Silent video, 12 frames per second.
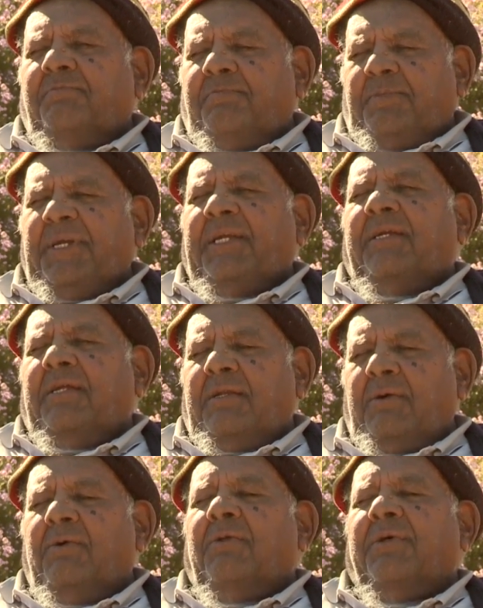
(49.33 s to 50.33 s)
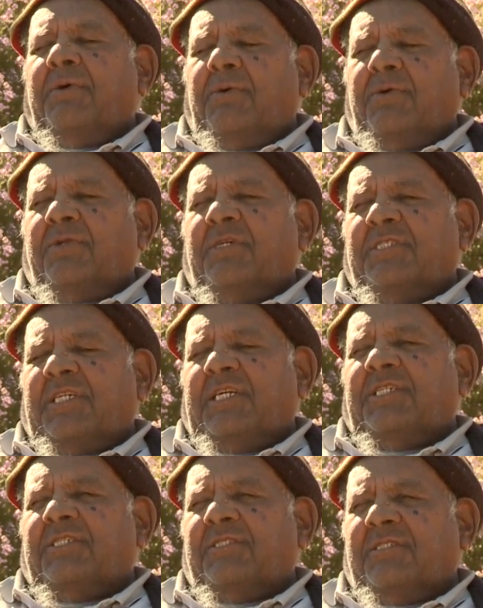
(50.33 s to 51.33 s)
peak in all the
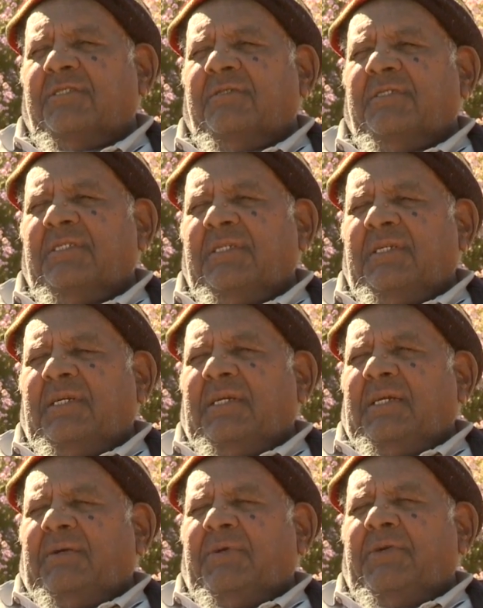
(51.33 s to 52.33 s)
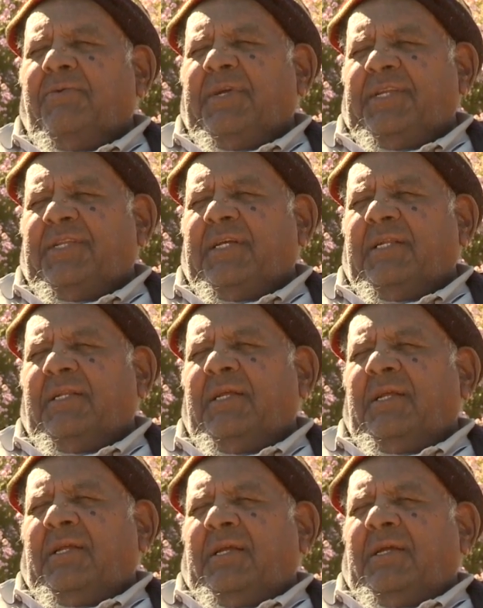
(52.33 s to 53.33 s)
organisations. We reached that,
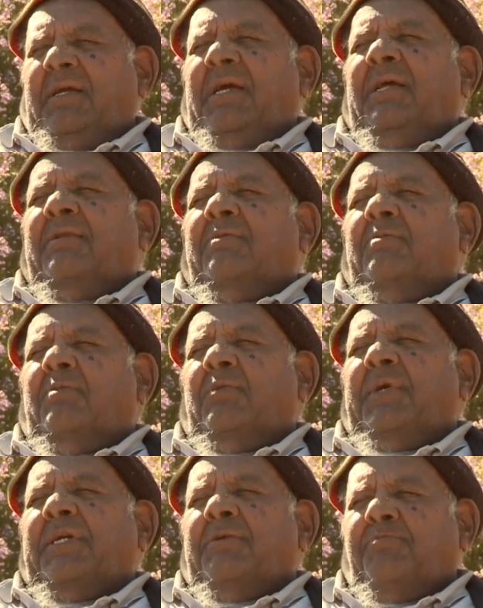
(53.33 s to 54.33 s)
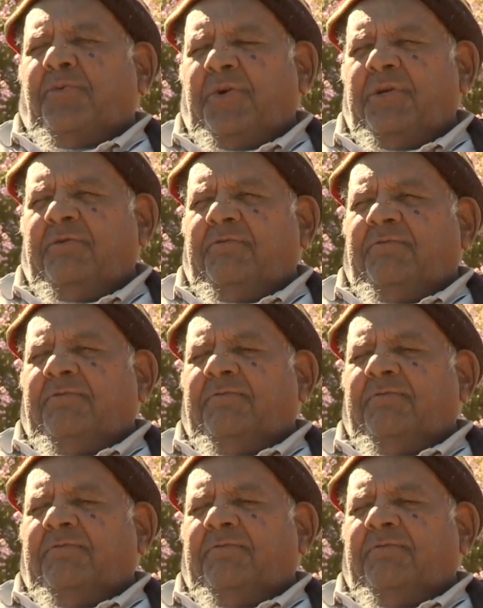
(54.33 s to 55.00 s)
and we prove